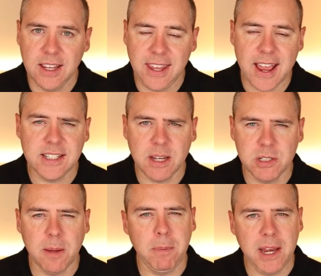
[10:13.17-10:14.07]
Yes, that
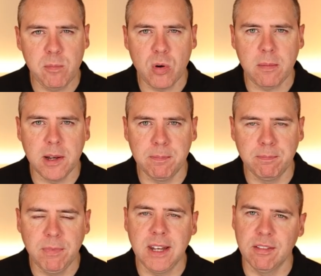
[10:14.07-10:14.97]
was a big problem
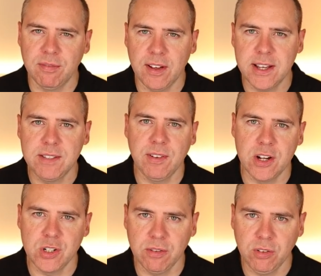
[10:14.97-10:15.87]
in the first
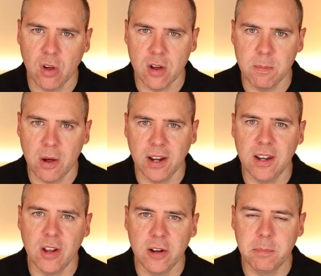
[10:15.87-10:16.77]
version of
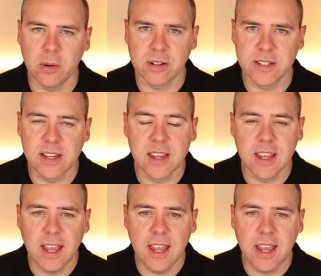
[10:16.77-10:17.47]
Copilot notebooks.